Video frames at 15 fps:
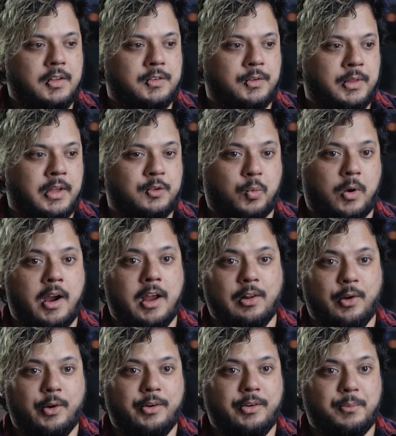So that's where I
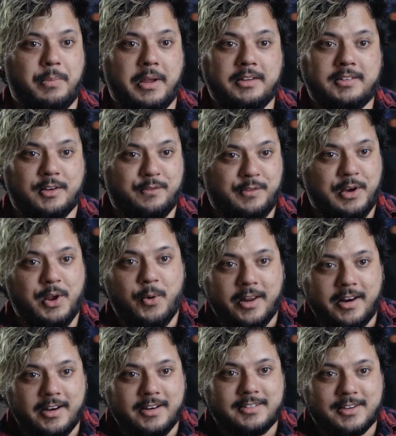learned basic video
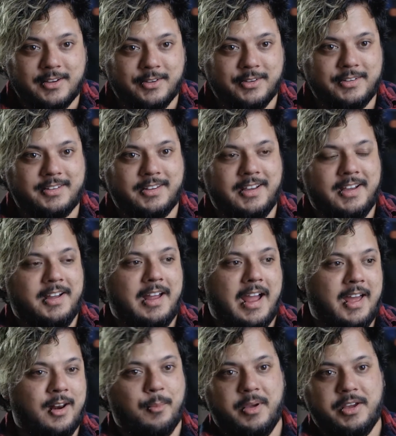editing skills,
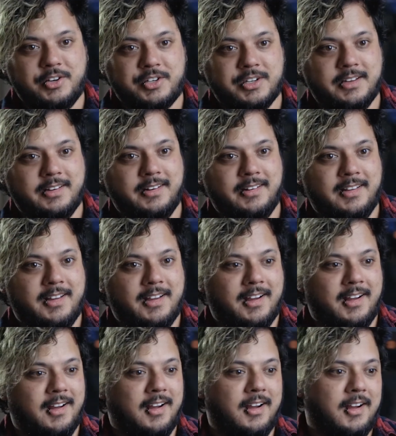animation,
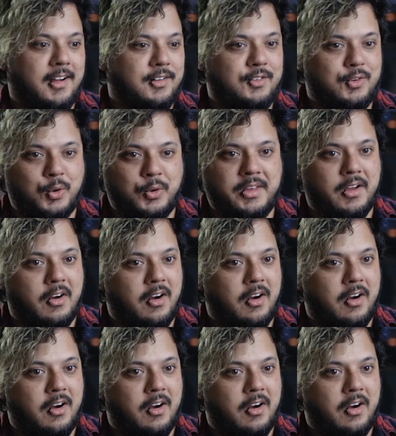2D